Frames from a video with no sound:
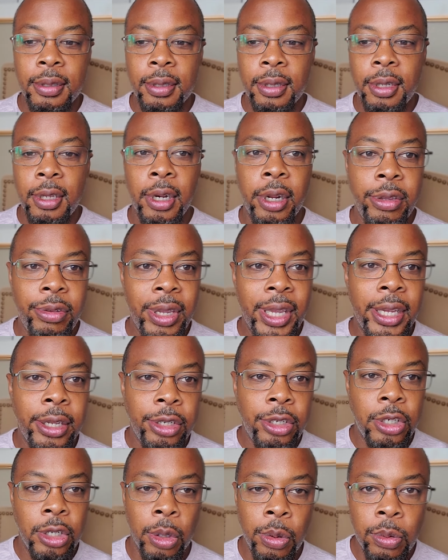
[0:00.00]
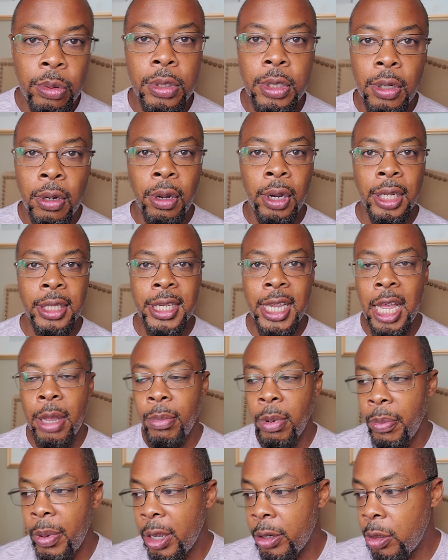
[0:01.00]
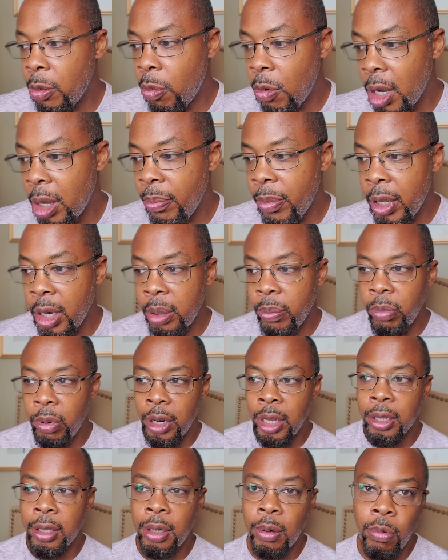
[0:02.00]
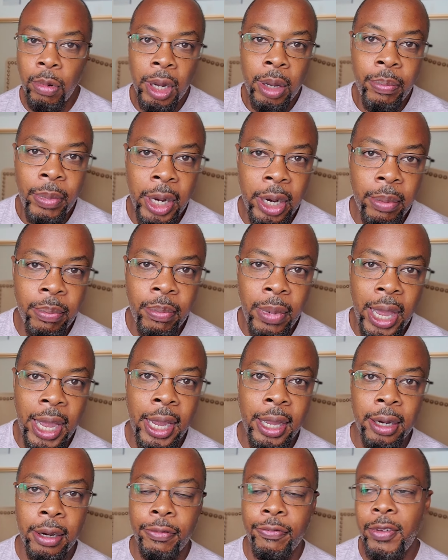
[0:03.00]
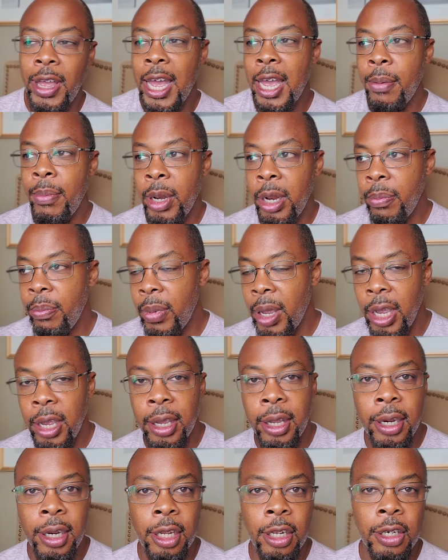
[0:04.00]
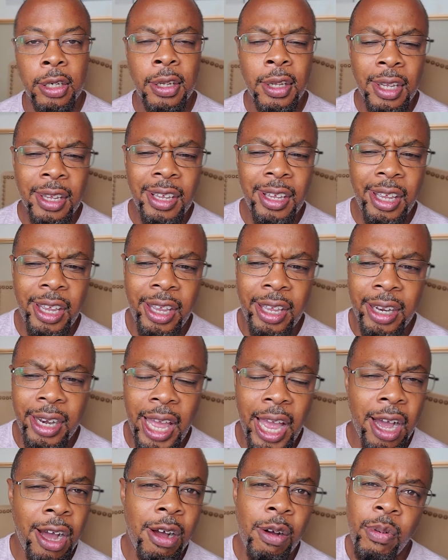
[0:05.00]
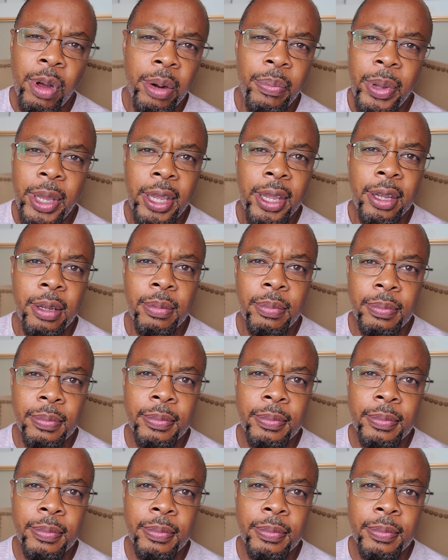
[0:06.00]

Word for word: You know, you hear jokes all the time about the one minute brother, the one minute man, the five minute man, and and I don't want to be him.